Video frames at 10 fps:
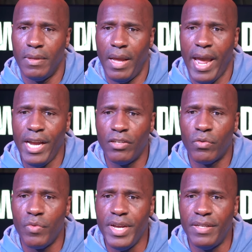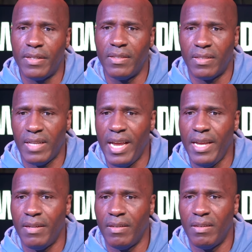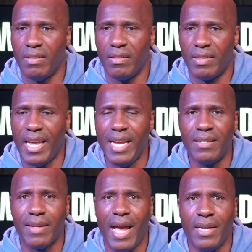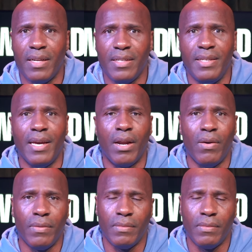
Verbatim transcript: Angel Reese and say things like ghetto.